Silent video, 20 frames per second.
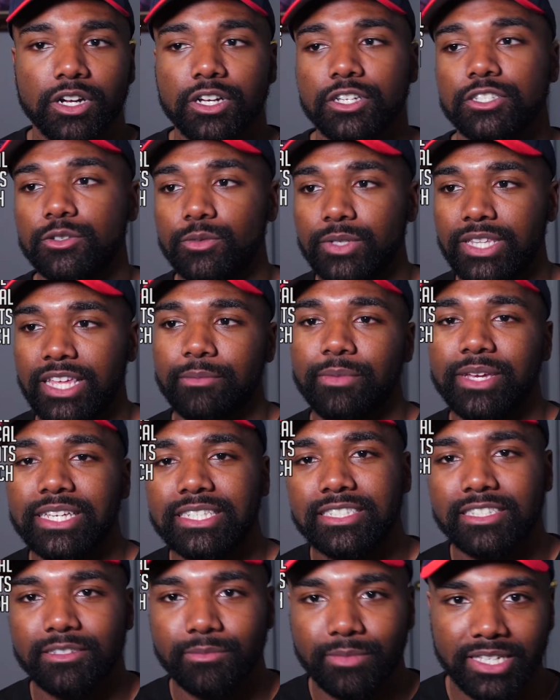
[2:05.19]
So what that
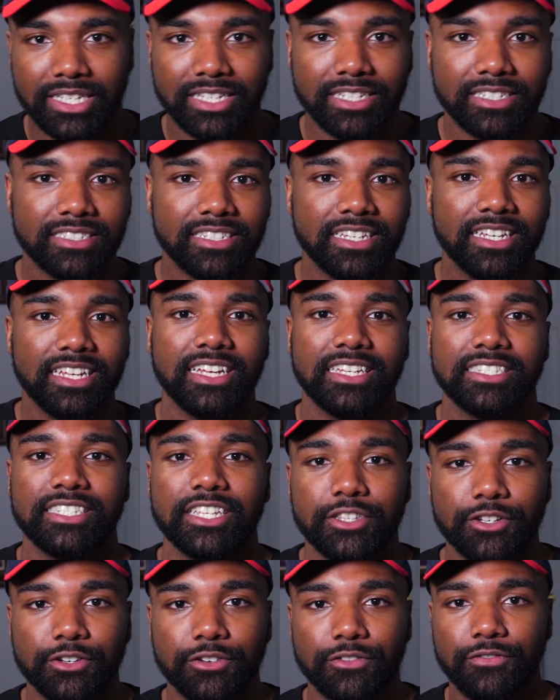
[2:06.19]
basically means is
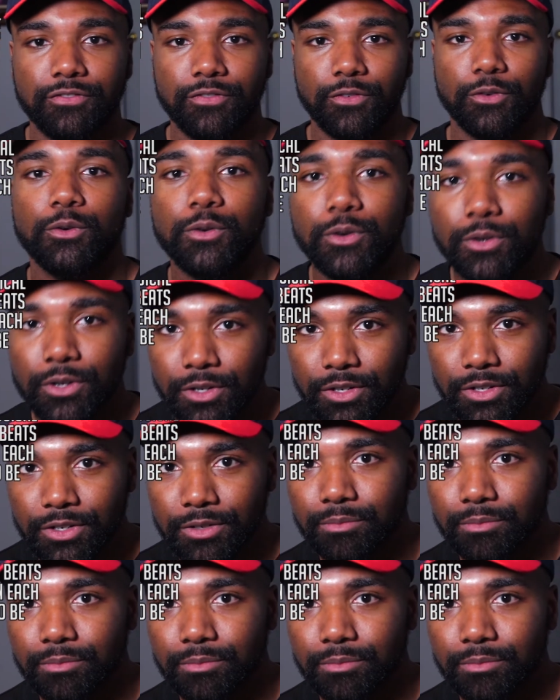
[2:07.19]
that there are 4